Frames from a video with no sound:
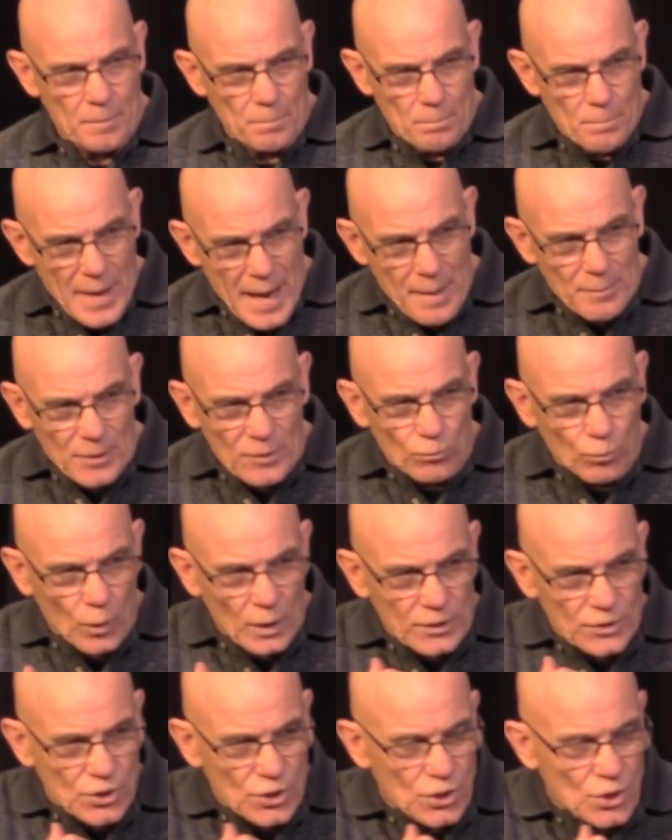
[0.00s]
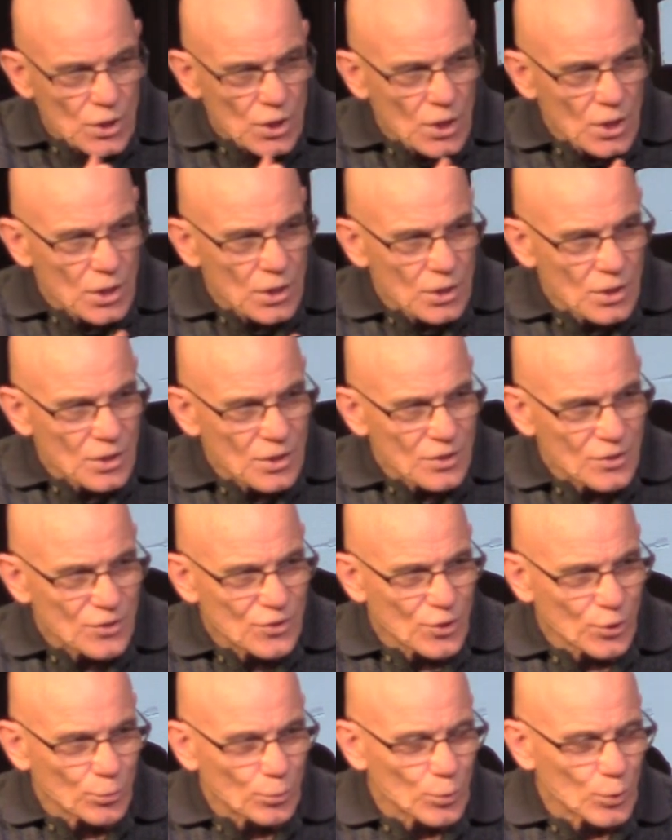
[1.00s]
Mammon wants
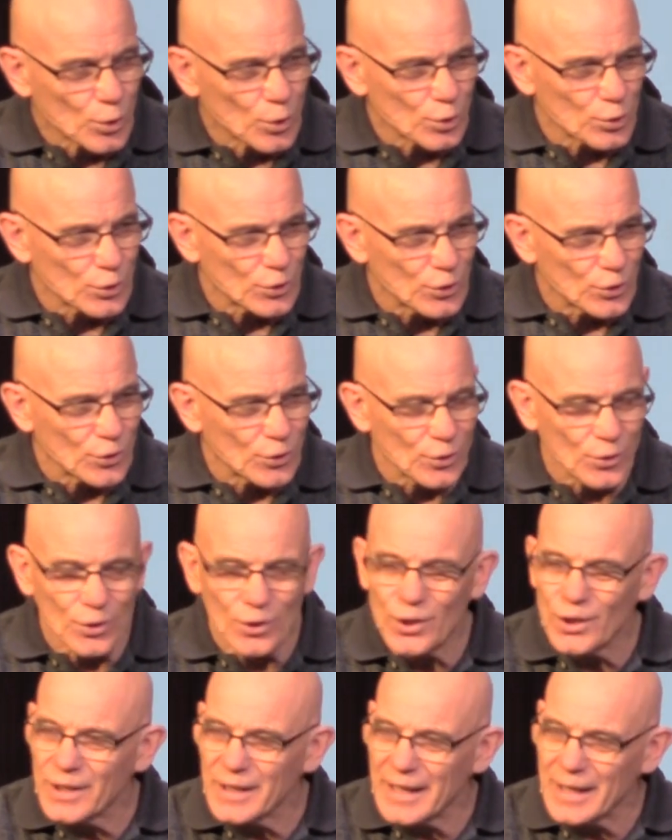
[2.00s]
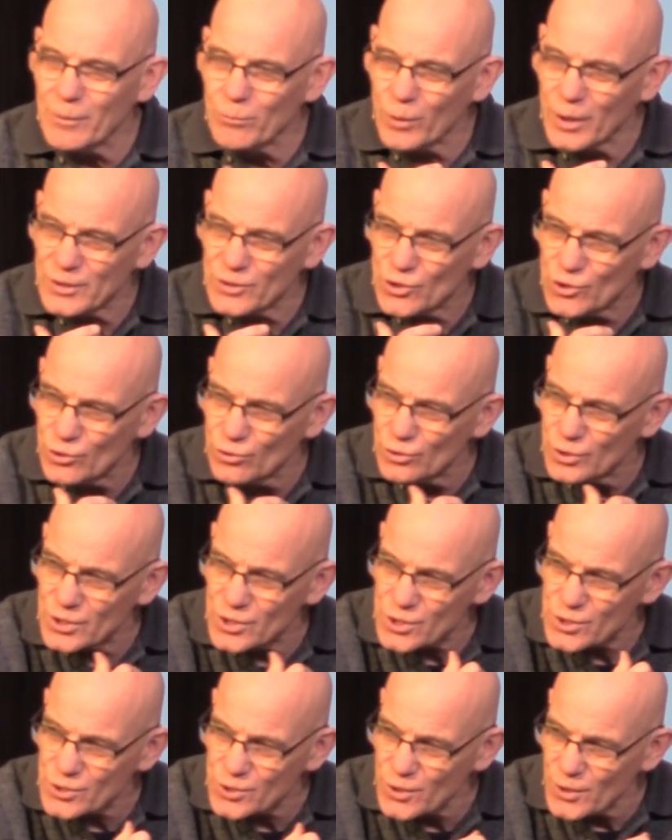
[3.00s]
to rule you, he wants you
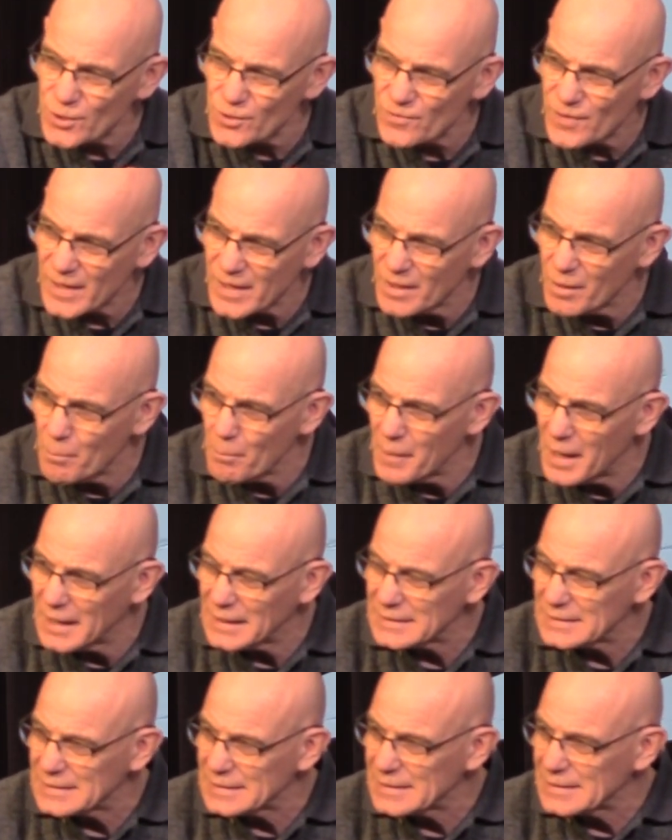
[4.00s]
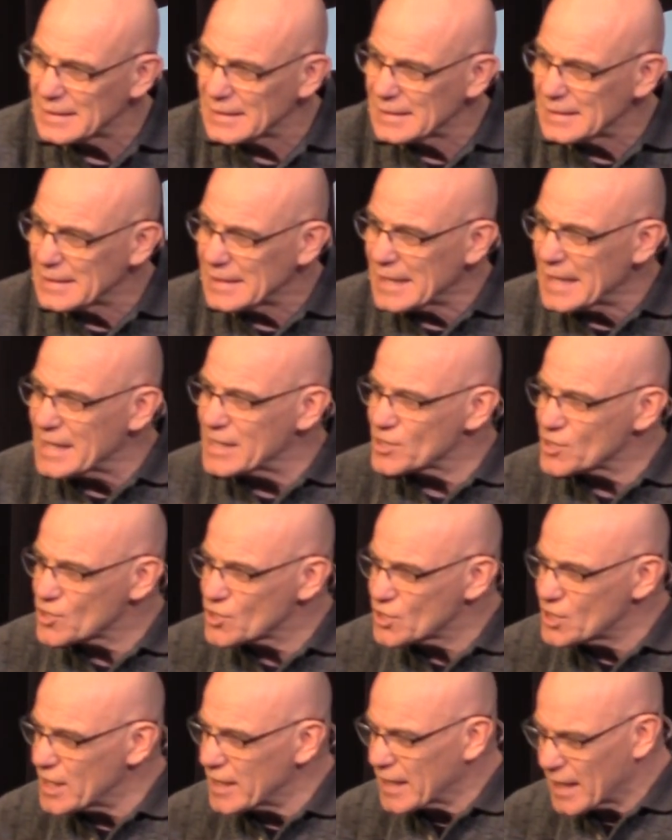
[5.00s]
to serve him. He is
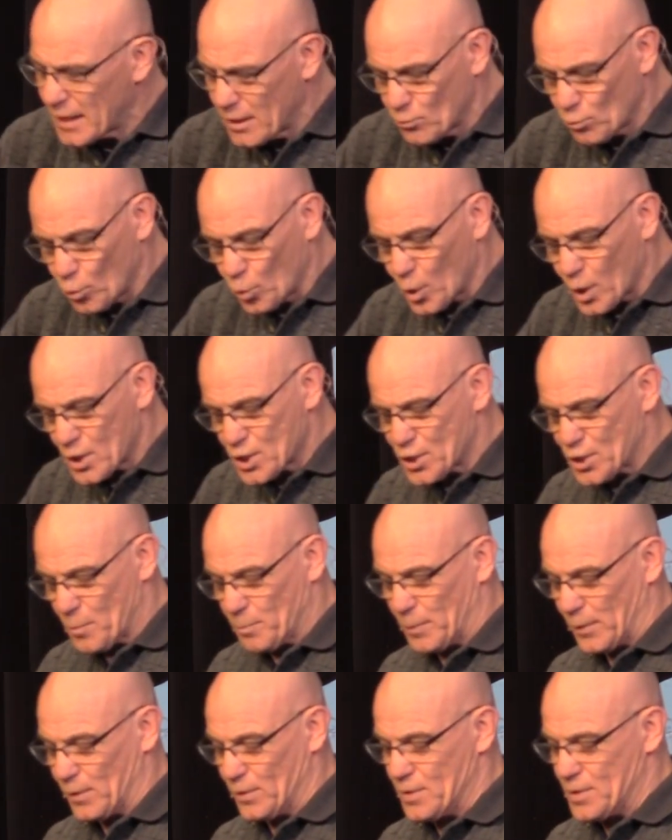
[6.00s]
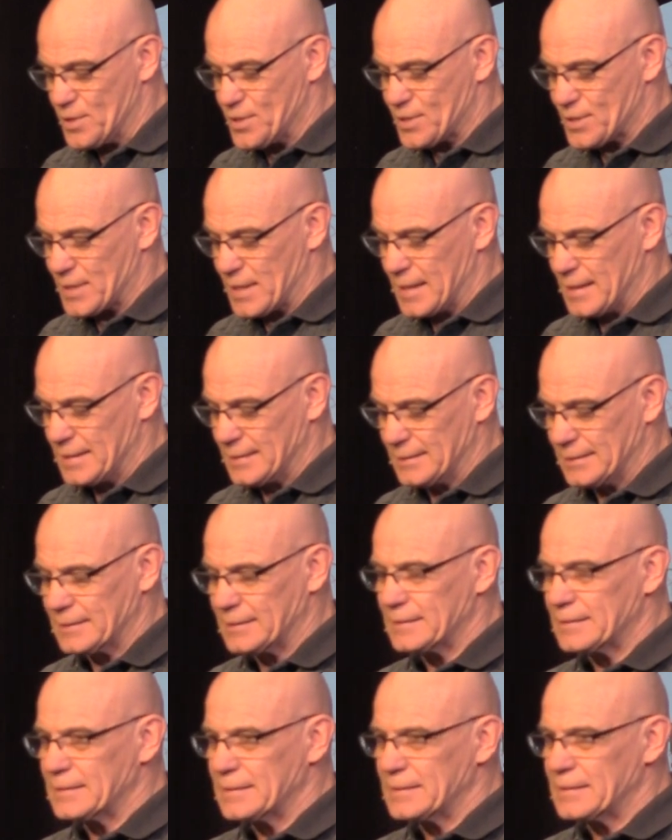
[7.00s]
seeking worshipers.
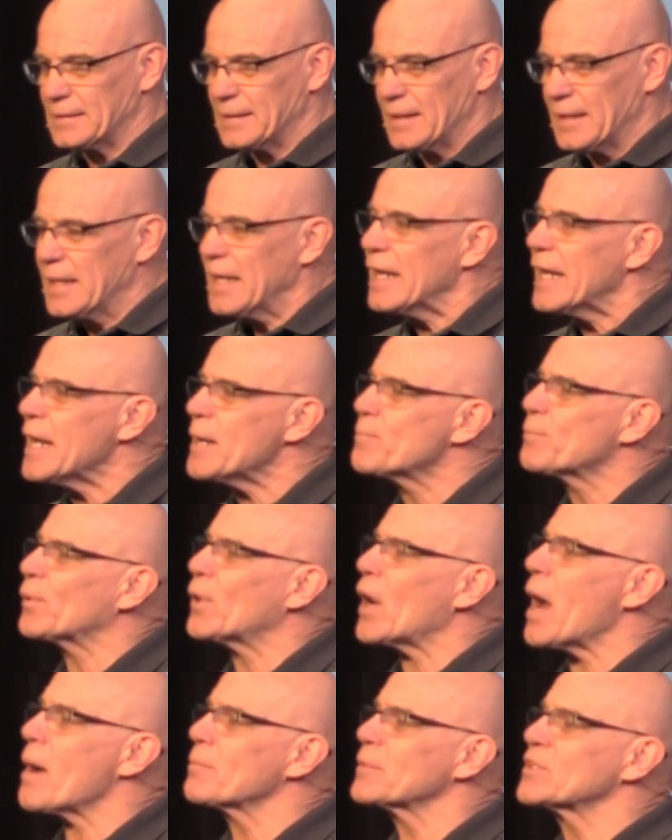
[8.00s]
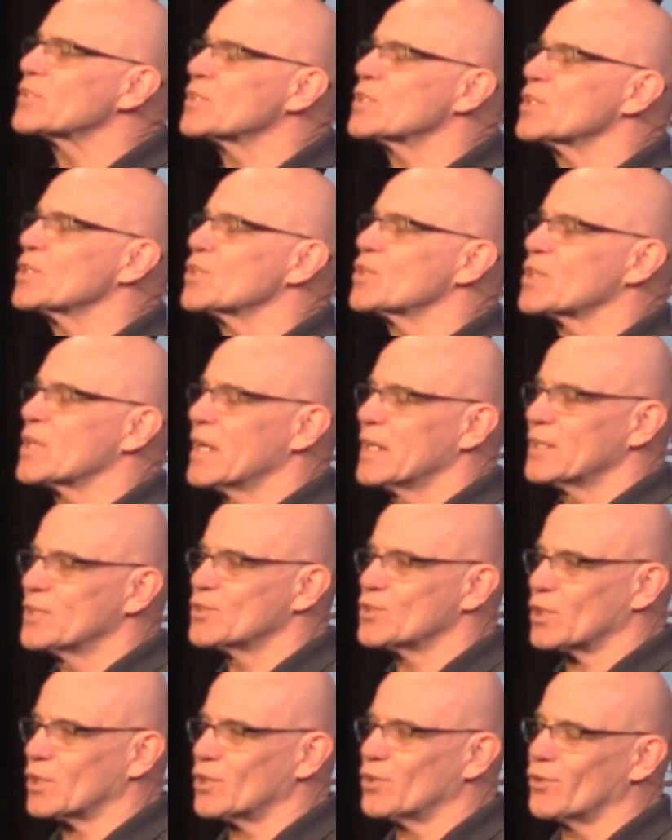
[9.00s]
He promises
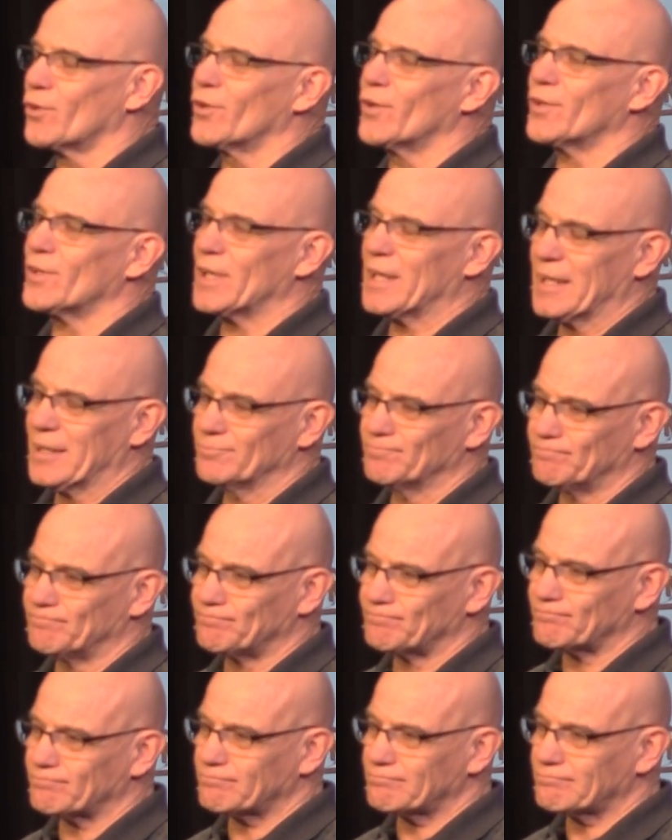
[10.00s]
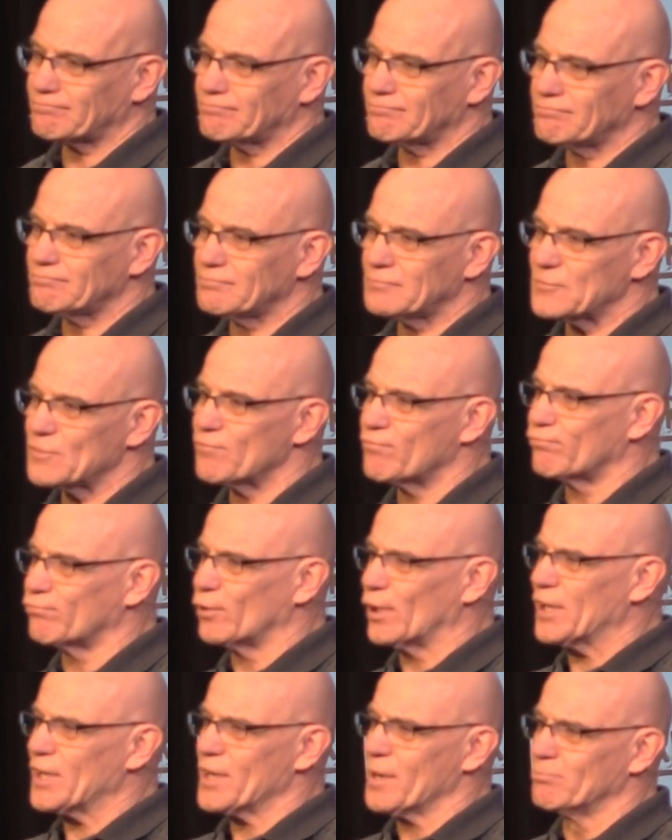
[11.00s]
security,
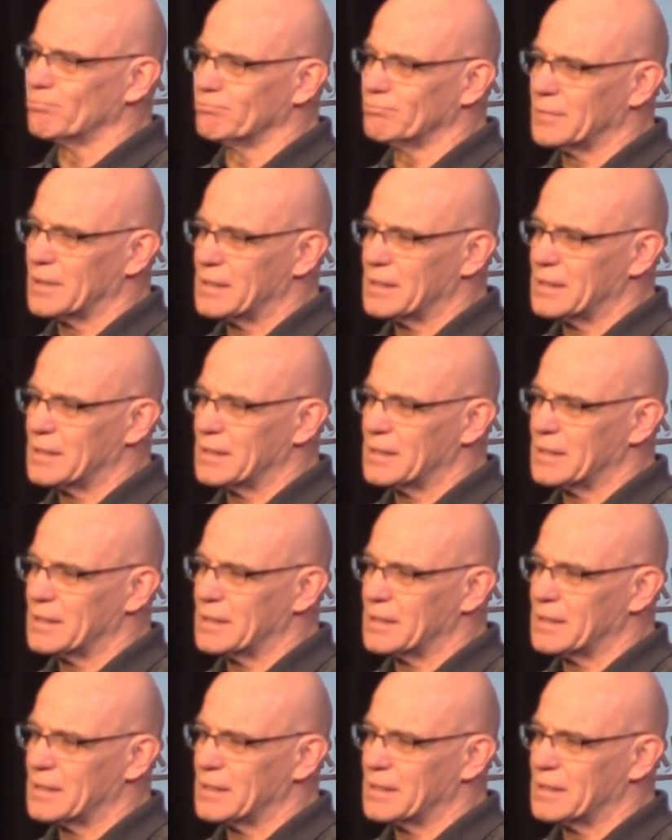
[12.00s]
freedom,